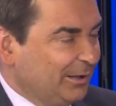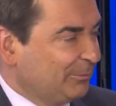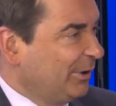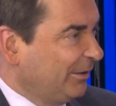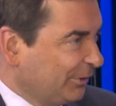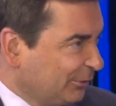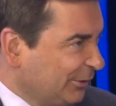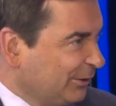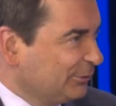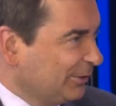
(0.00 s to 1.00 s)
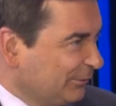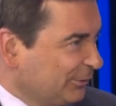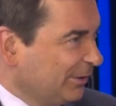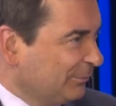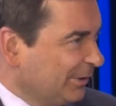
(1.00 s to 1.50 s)
privatization of
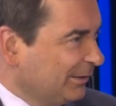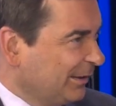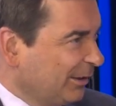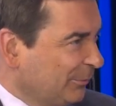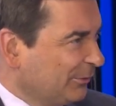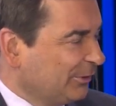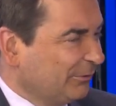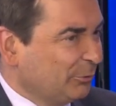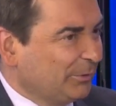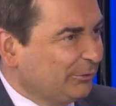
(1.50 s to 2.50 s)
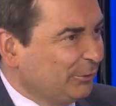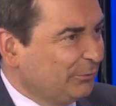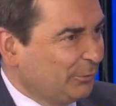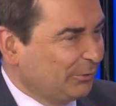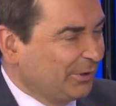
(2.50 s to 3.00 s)
some uh, elements of them and so
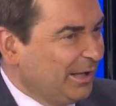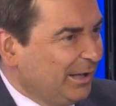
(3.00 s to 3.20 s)
forth.